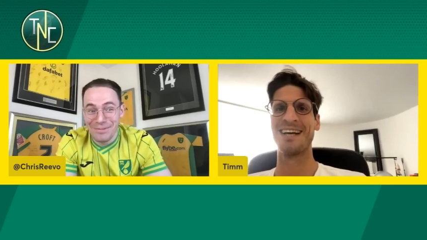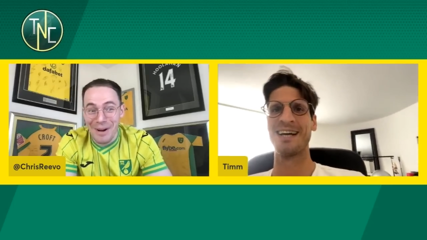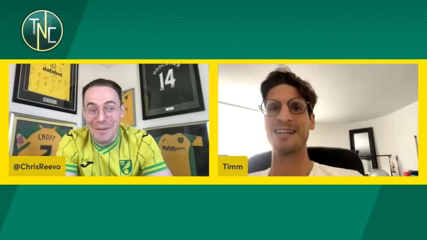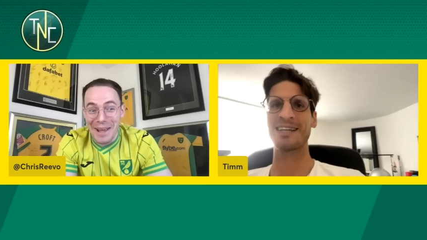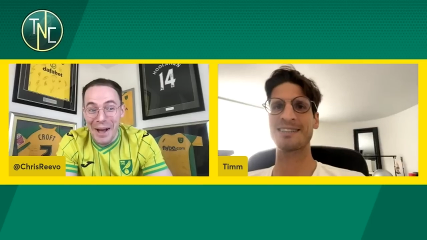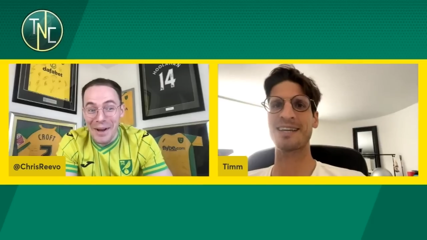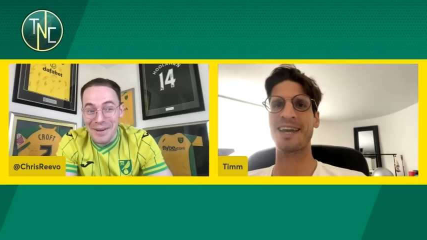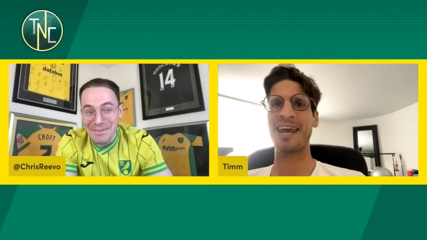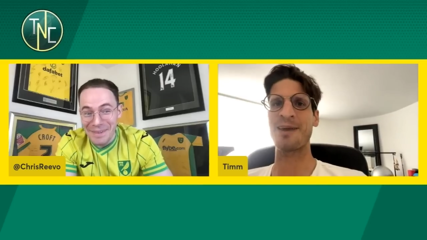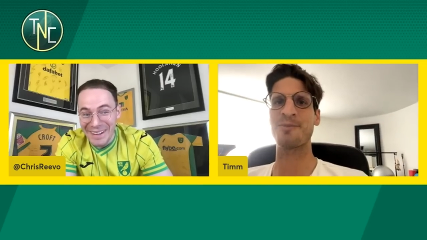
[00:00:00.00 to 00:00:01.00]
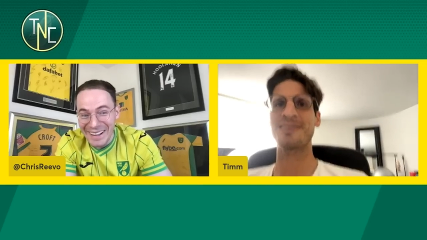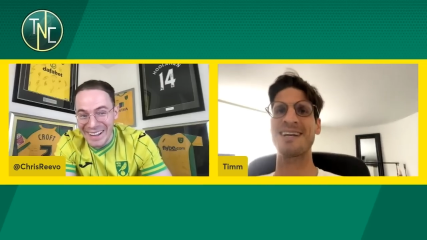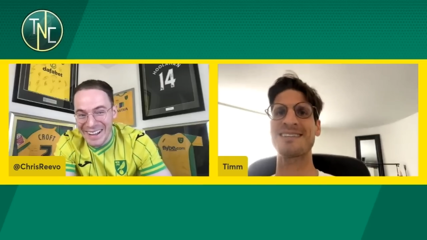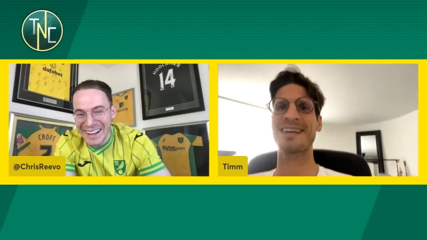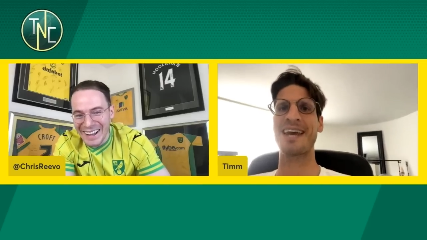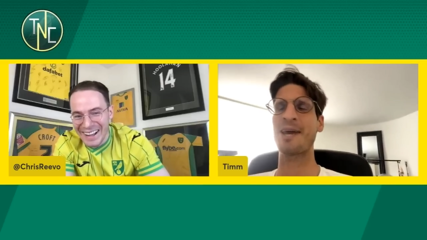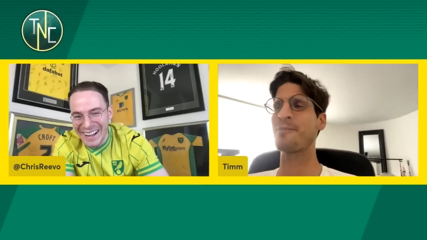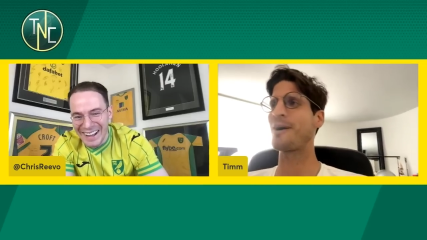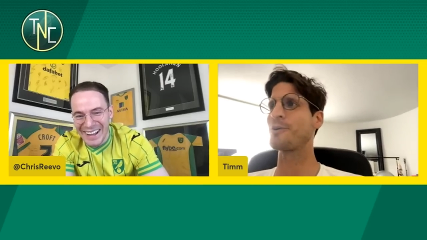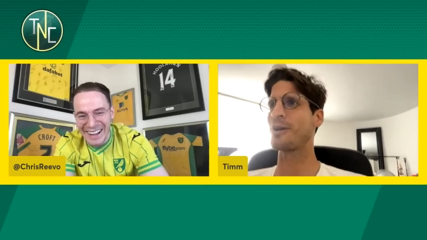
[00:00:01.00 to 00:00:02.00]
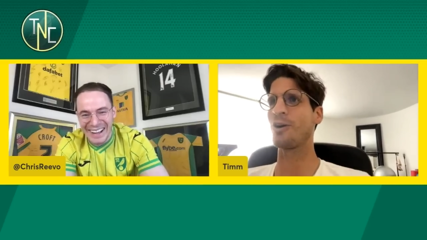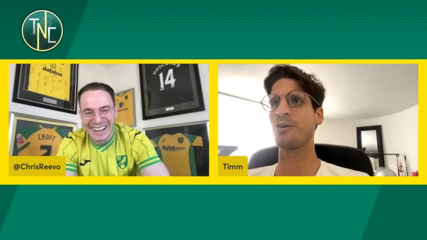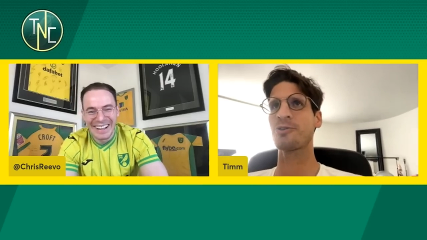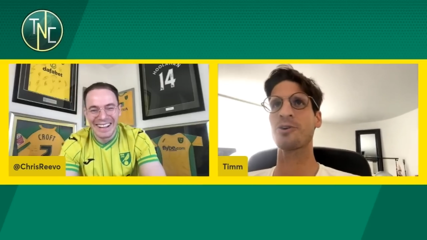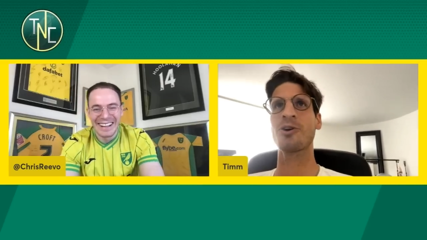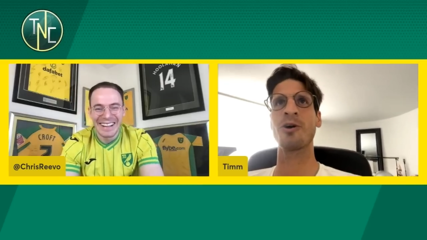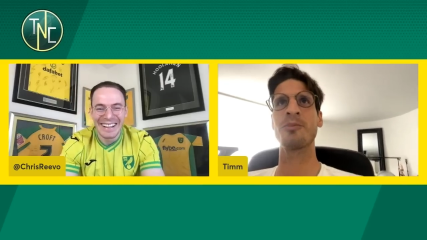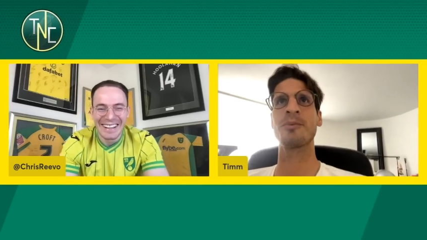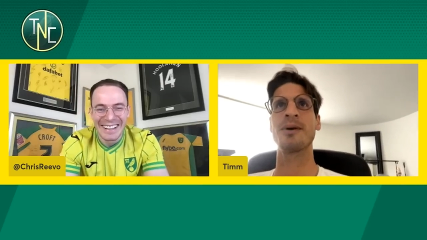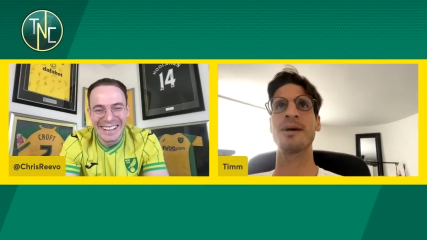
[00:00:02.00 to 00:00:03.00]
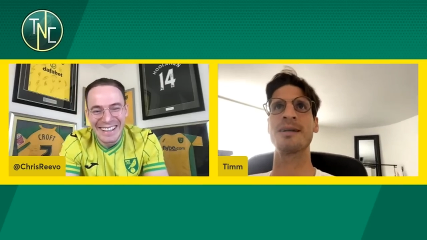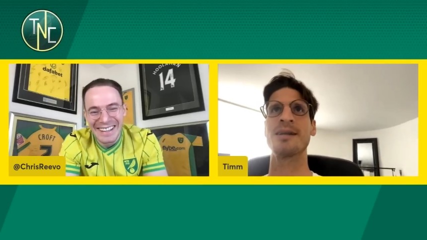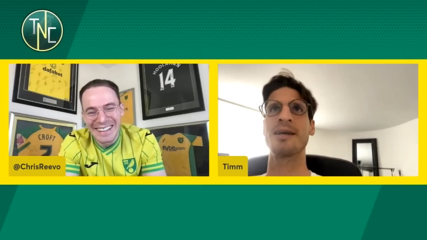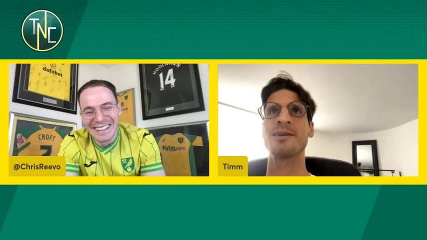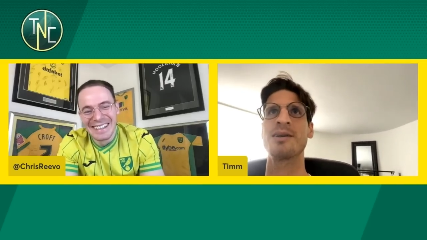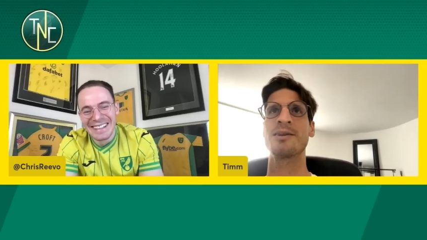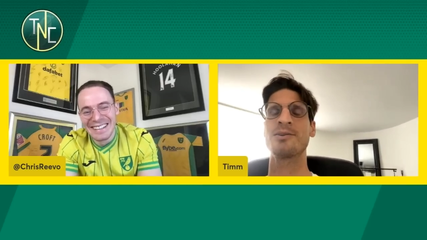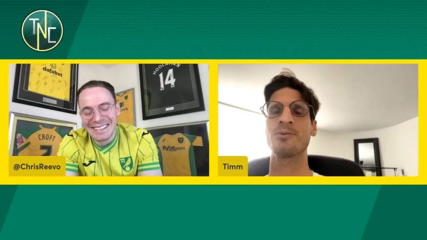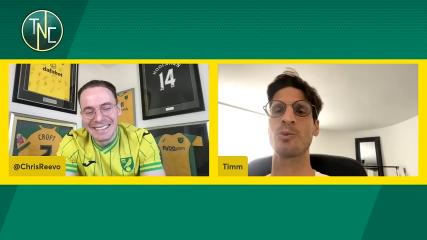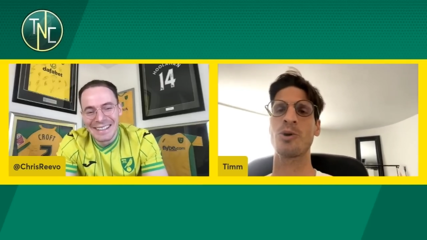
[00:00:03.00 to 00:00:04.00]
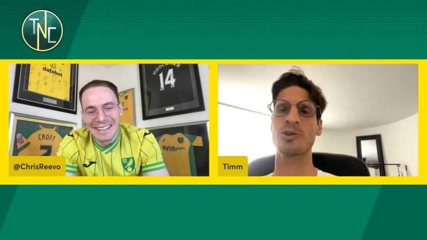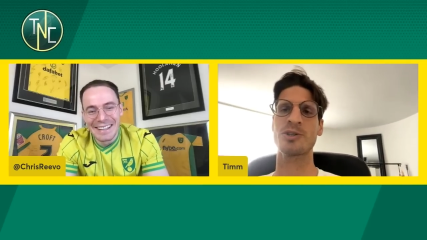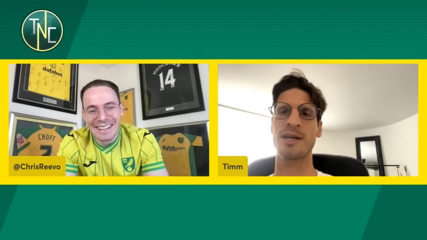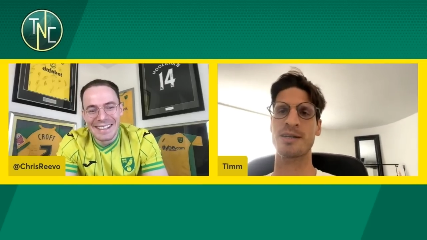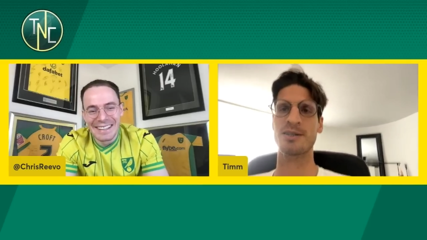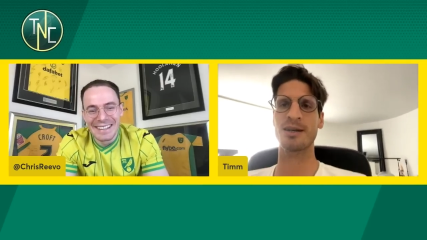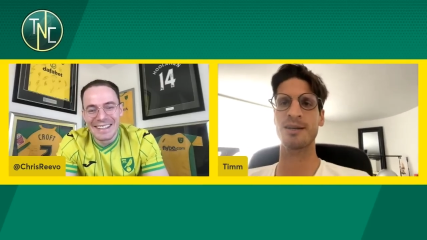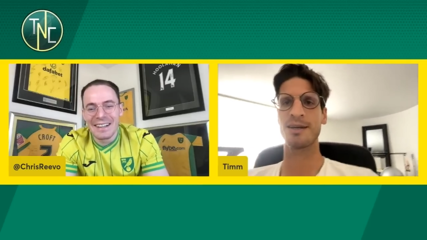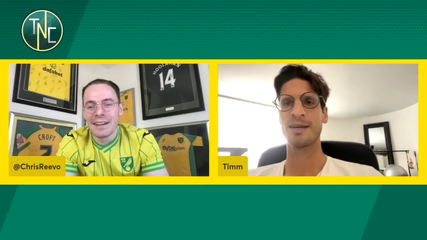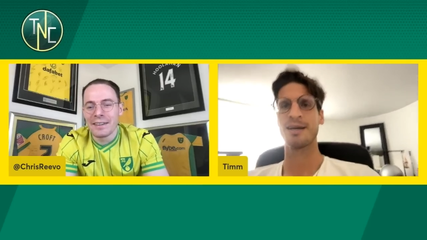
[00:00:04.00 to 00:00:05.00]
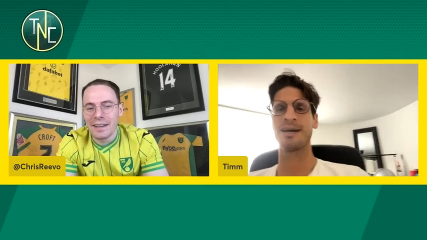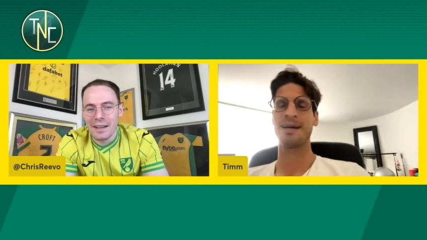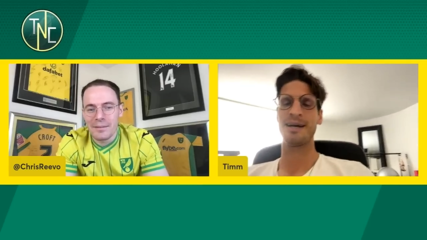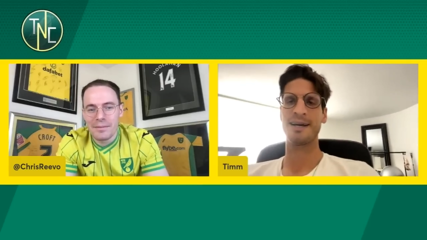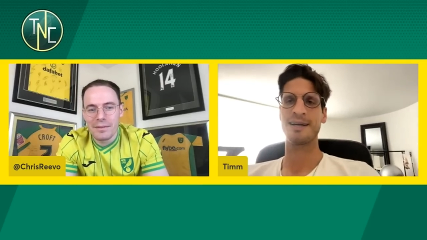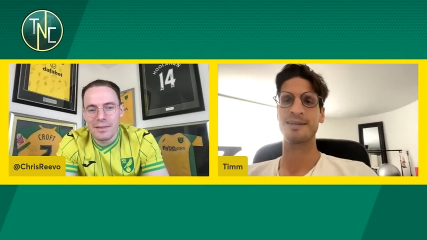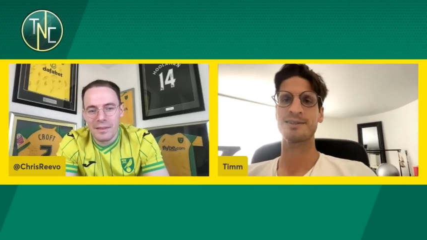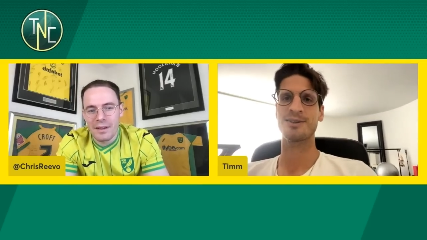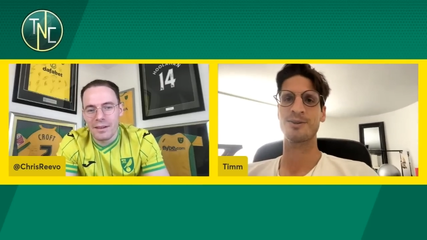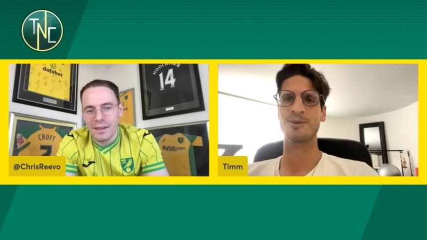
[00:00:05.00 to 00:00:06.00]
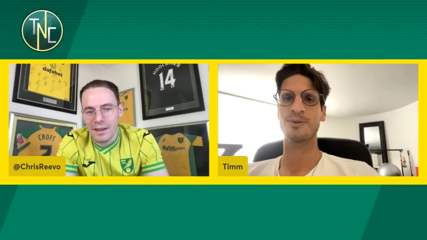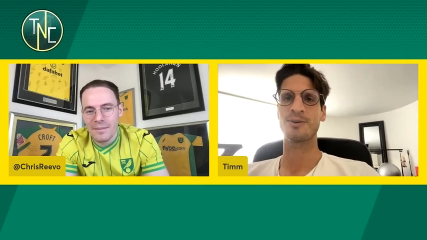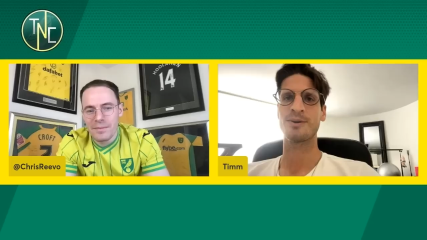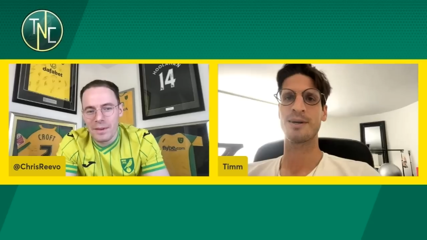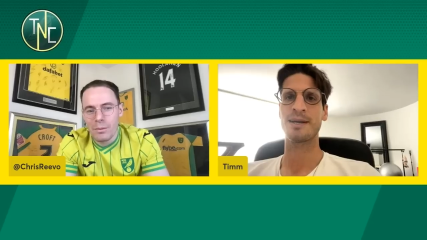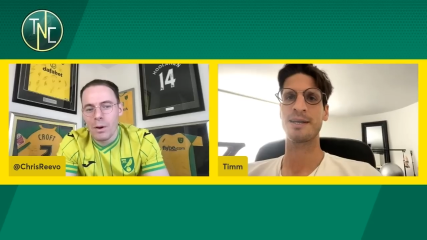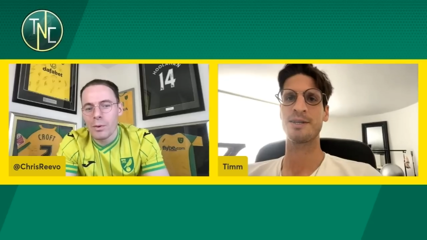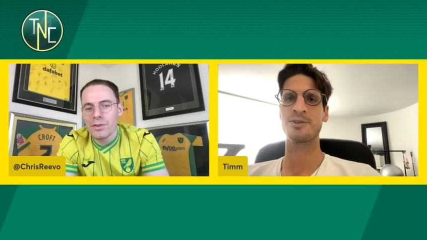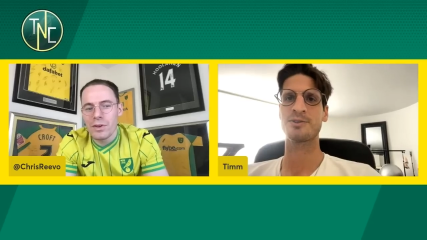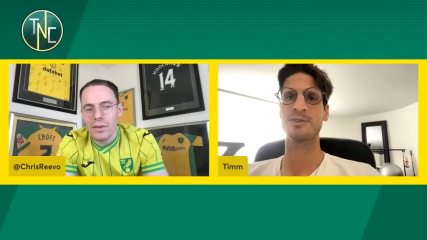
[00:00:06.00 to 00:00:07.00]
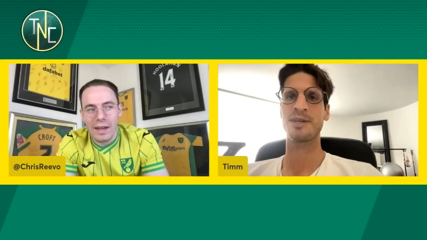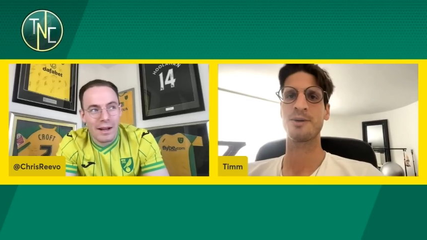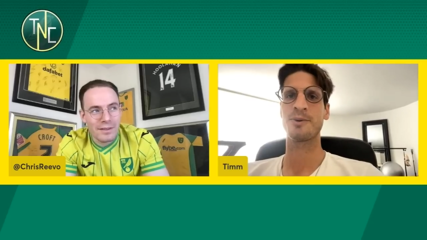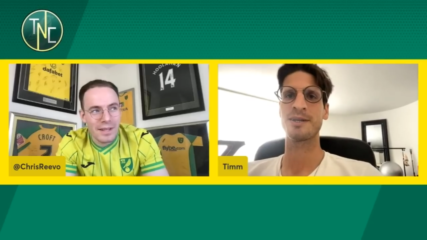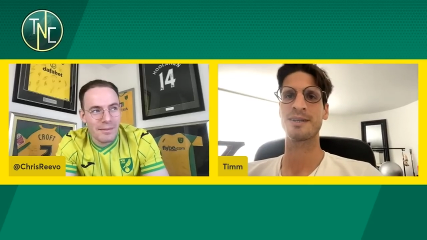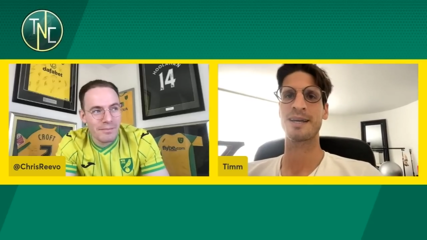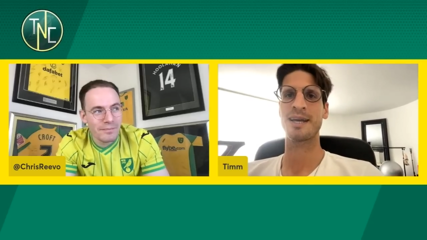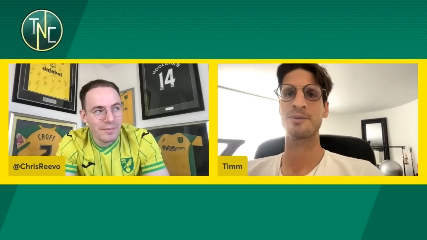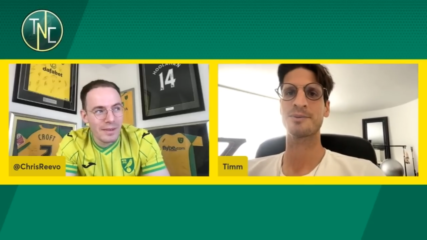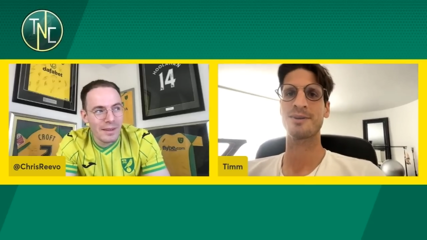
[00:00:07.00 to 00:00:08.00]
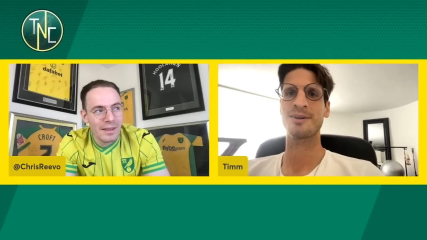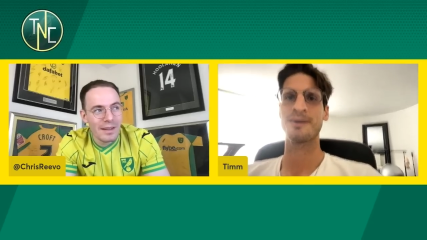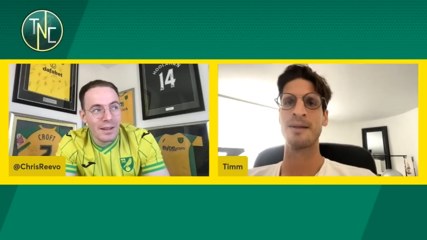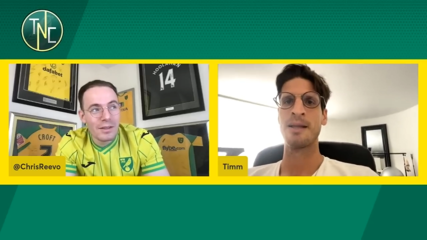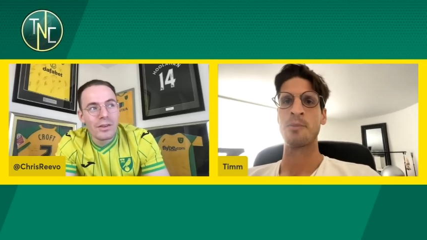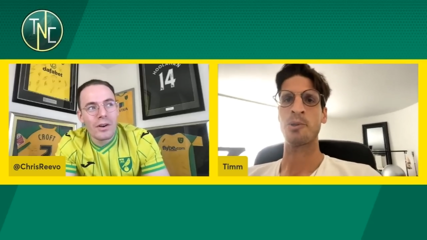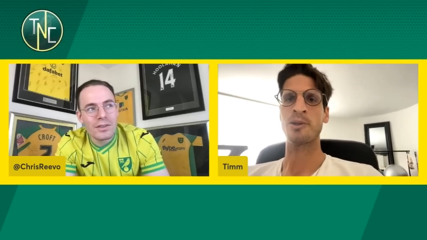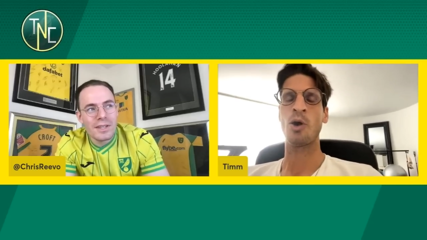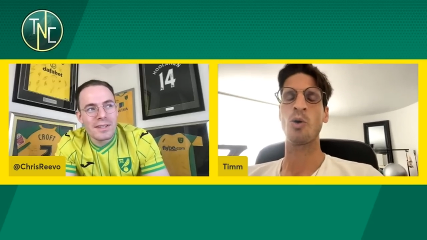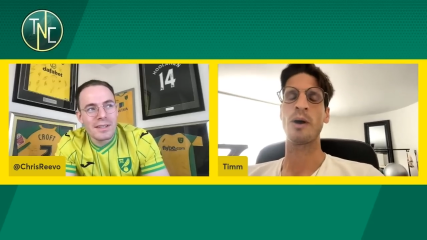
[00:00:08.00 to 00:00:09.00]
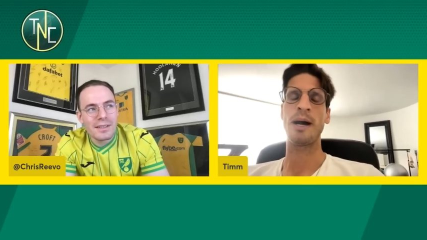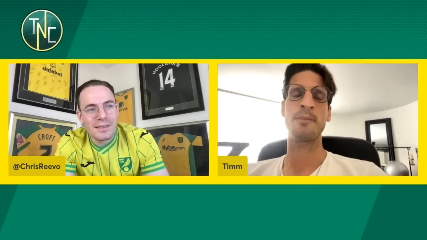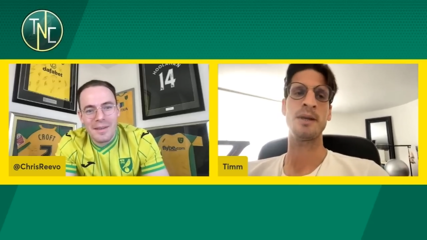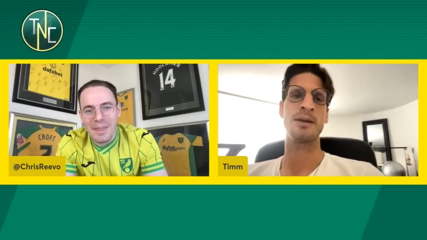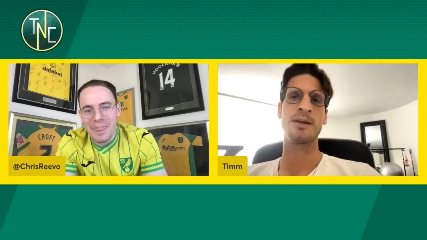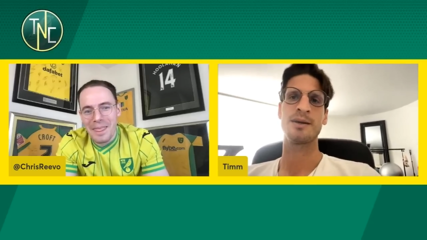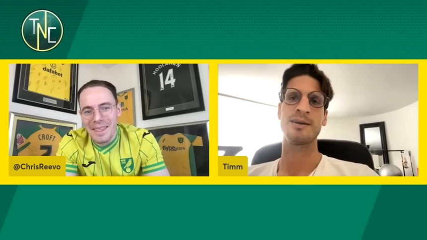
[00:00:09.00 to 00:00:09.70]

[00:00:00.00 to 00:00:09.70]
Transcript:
Speaker 1: Well, we that's hope. a game. That's a game I would love to come and and, and watch actually. Okay. Uh, so I need to see when the games are. But no, no I mean,